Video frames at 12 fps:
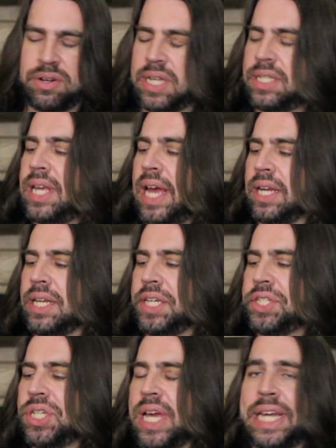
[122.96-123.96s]
a
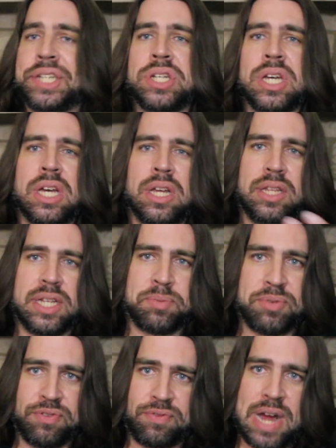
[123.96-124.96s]
technique change.
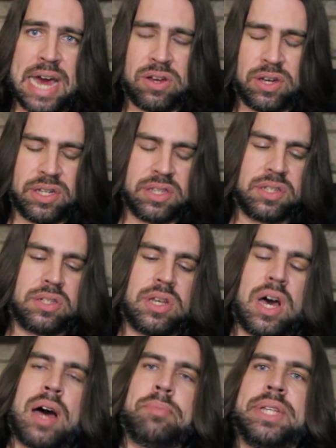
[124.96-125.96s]
Let's move right on to the
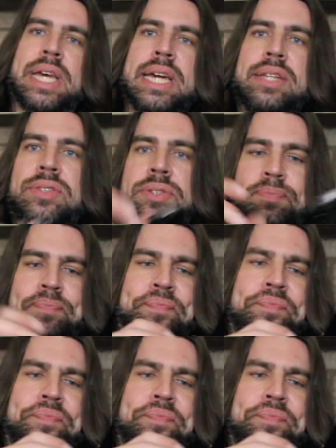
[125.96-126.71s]
saw blades.